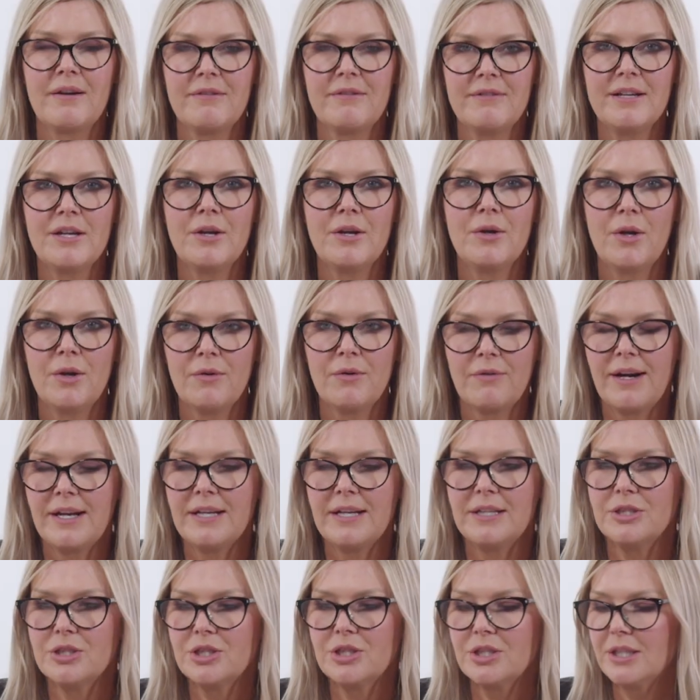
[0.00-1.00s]
Areola
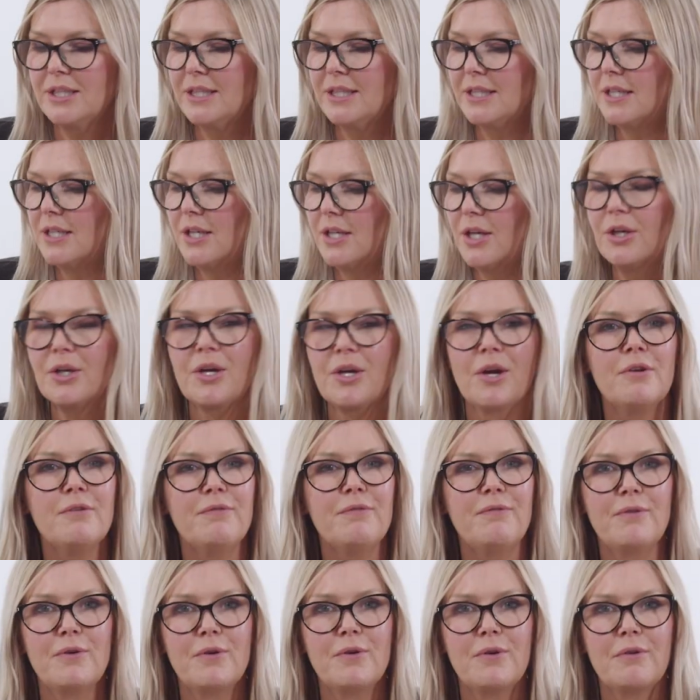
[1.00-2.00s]
range. Go
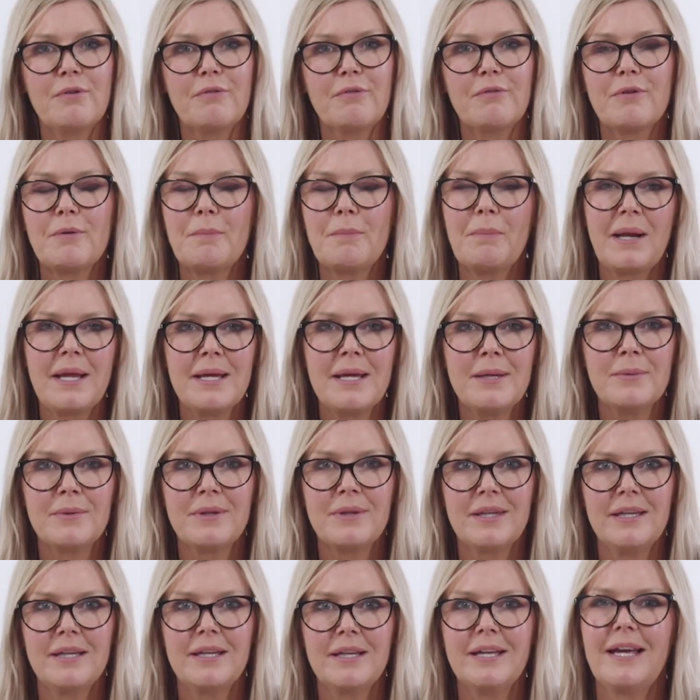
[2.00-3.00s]
forth, play
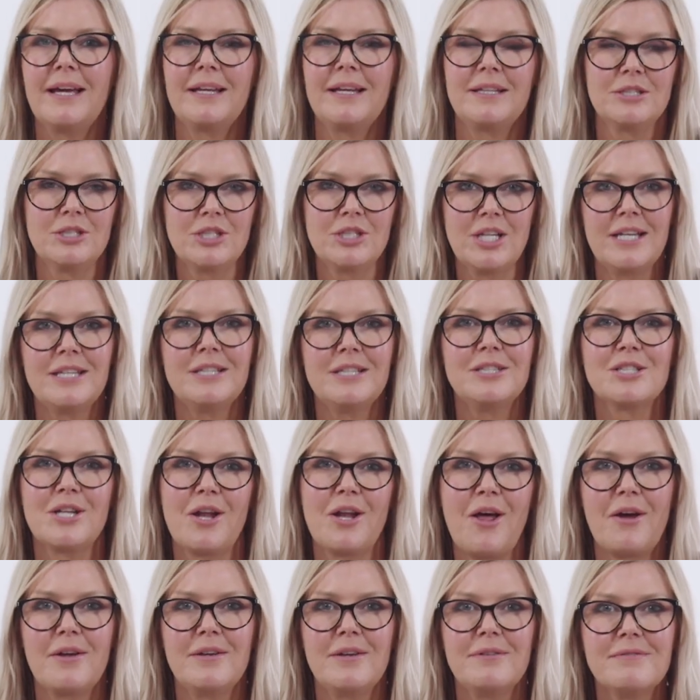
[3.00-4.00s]
with it, and change
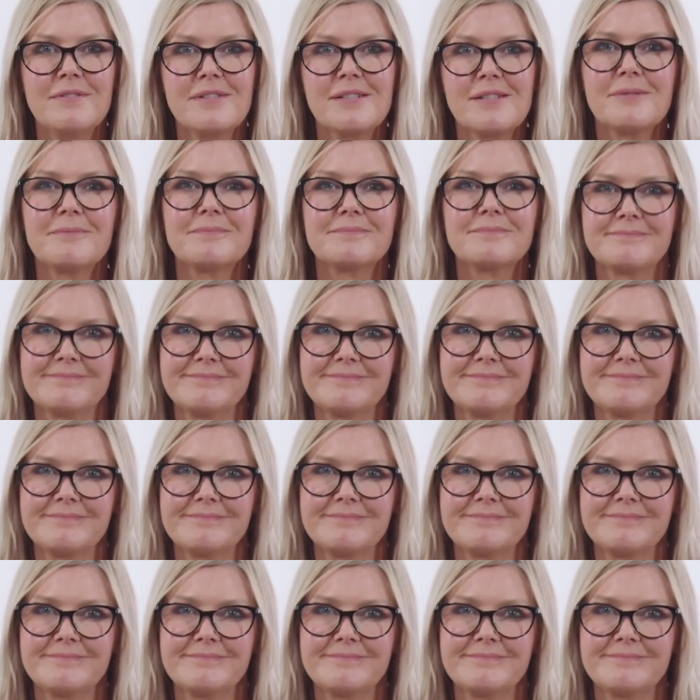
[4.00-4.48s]
lives.